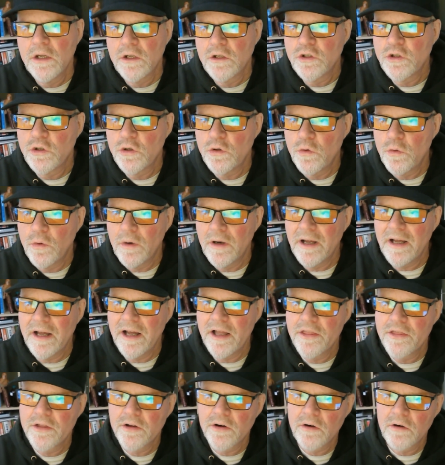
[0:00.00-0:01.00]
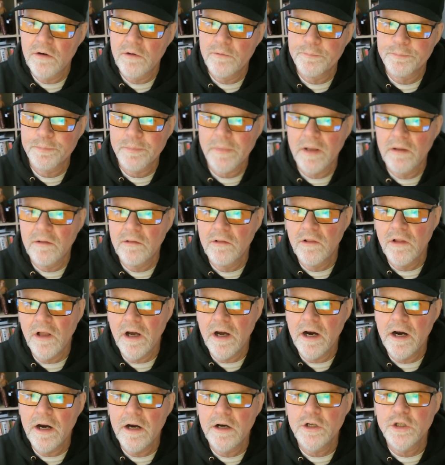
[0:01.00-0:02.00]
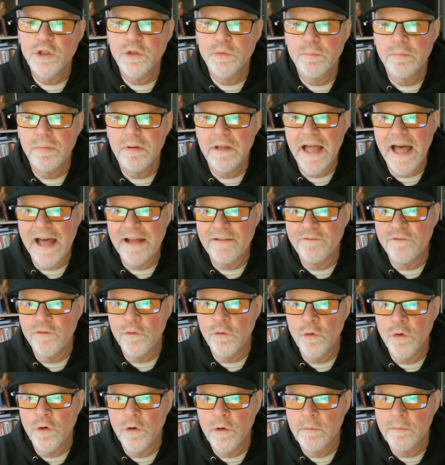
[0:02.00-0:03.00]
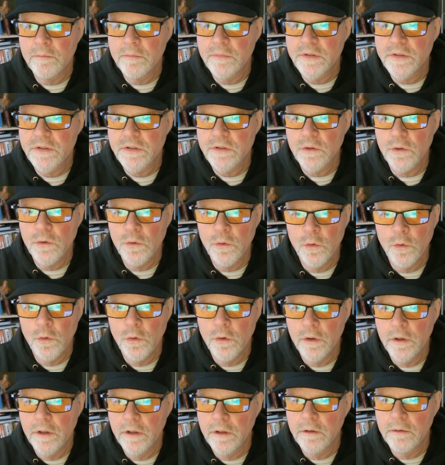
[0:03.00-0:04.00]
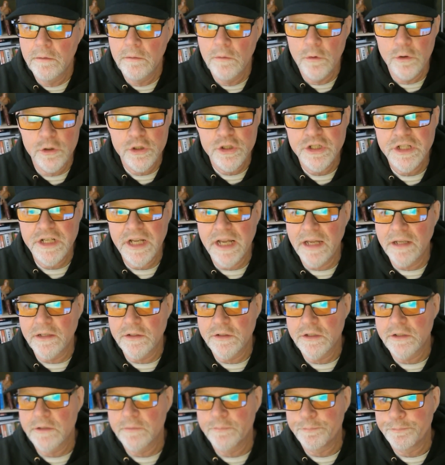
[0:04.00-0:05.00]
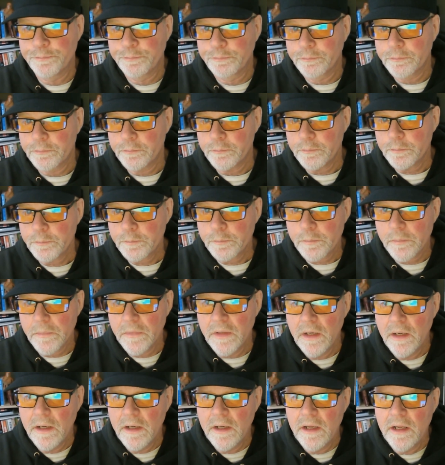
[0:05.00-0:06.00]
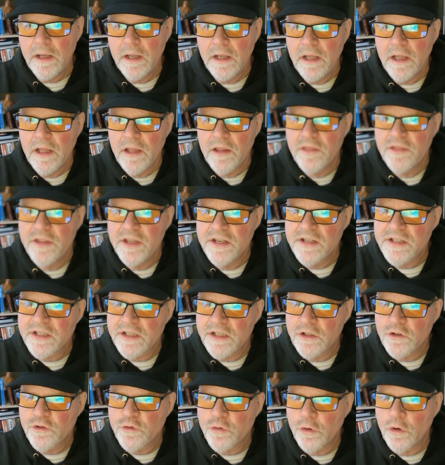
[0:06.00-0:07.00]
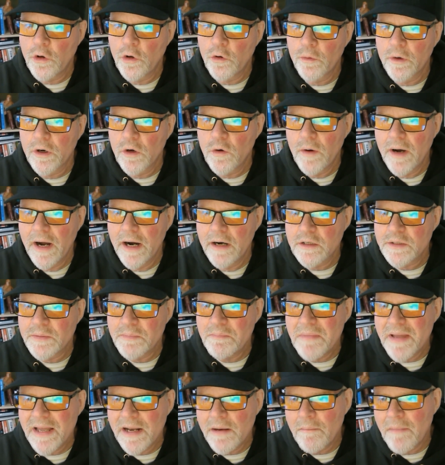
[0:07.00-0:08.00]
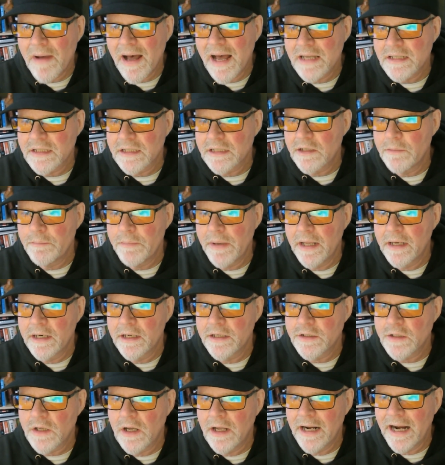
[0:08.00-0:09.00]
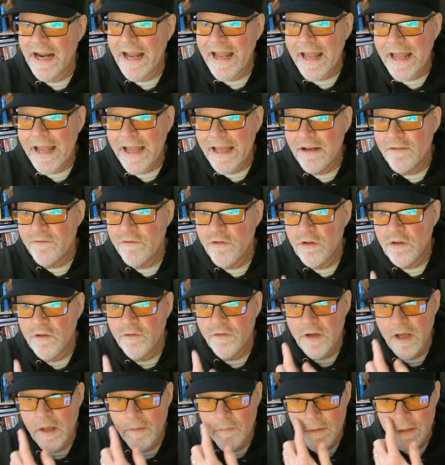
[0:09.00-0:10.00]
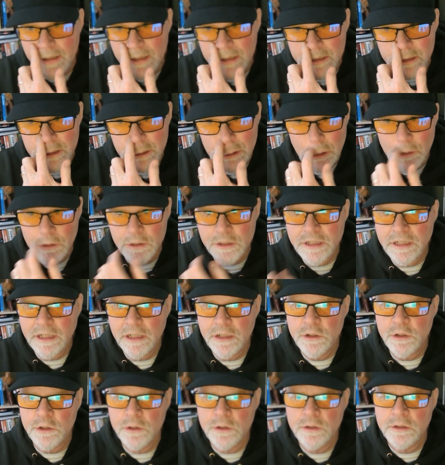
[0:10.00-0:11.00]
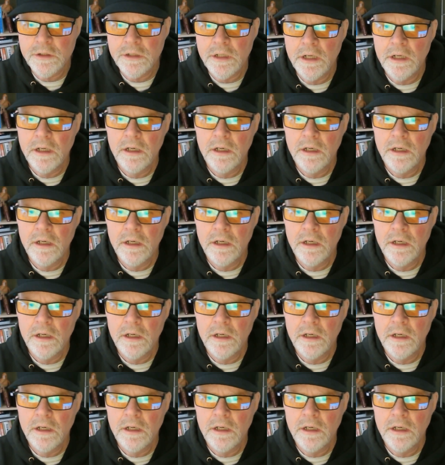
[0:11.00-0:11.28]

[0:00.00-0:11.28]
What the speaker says: to other large platforms or states. This control requires minimizing dependence on a handful of companies and jurisdictions.